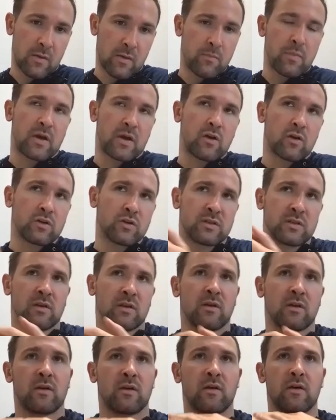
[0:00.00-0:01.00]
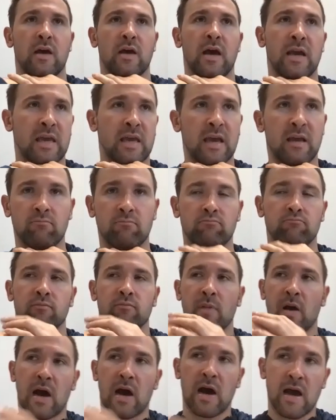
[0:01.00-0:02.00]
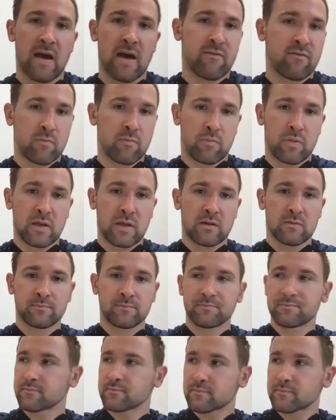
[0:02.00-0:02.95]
Because again, I haven't been